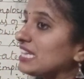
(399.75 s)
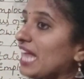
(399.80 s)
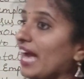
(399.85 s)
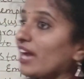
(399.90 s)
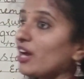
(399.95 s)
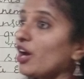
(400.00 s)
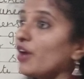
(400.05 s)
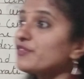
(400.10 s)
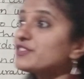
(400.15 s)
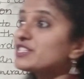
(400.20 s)
Lack
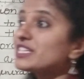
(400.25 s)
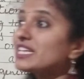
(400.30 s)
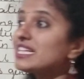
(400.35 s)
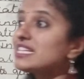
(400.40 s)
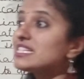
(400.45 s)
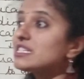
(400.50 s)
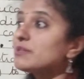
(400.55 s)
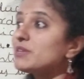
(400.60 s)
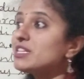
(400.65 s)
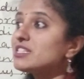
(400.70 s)
of
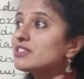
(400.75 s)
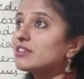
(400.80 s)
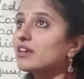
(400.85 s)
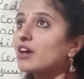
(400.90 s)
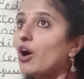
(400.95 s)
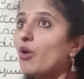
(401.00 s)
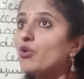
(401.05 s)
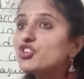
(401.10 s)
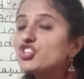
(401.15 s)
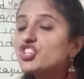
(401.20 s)
skills means
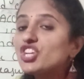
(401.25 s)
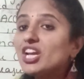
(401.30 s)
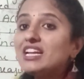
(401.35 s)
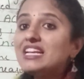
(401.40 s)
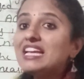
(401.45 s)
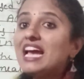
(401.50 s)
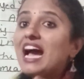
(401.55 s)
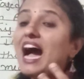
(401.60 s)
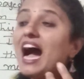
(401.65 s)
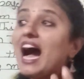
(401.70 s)

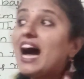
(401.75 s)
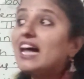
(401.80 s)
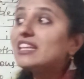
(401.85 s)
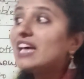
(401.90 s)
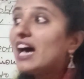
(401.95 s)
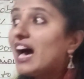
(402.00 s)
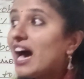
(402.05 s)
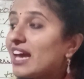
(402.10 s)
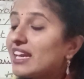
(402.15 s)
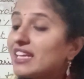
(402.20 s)
kaushalya
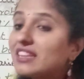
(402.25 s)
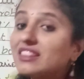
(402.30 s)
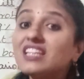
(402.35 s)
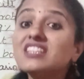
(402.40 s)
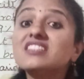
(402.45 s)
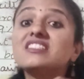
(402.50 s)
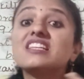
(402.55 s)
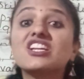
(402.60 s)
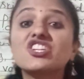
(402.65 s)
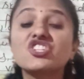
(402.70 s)
adharita
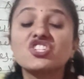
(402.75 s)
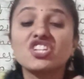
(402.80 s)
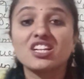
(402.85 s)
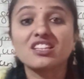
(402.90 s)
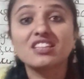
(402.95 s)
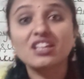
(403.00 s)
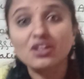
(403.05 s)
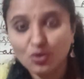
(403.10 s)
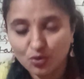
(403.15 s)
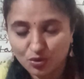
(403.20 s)

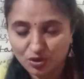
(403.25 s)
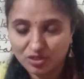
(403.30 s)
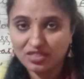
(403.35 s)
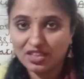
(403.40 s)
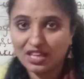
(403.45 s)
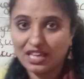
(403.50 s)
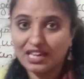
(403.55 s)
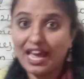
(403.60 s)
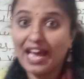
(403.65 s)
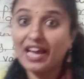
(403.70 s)
shikshanada koratte.
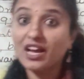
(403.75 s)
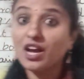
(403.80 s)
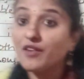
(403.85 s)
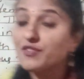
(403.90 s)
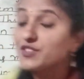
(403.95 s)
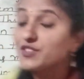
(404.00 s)
Lack of